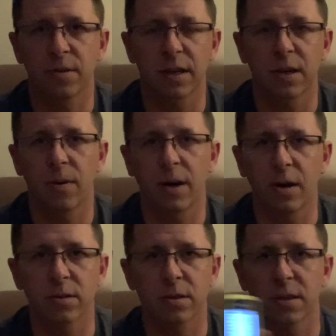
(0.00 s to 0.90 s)
You can go
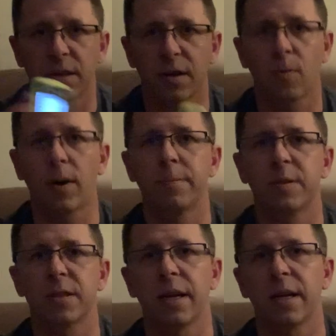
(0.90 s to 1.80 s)
out to their
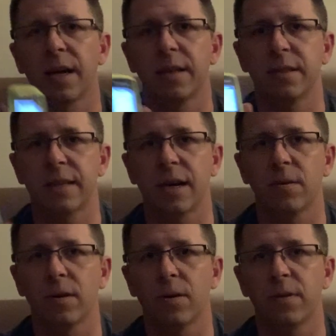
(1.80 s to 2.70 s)
website and
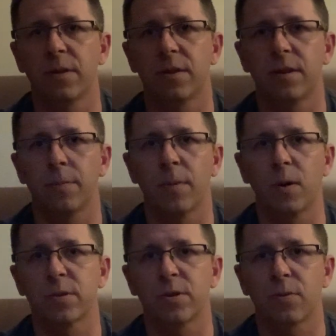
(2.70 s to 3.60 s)
download the
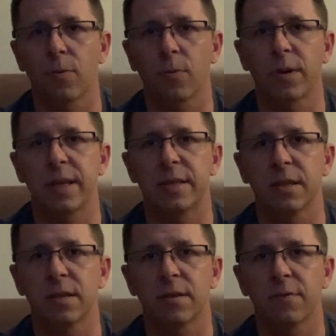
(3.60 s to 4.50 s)
most
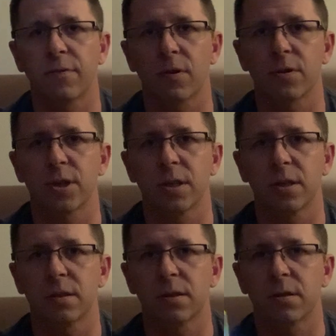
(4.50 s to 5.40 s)
recent versions,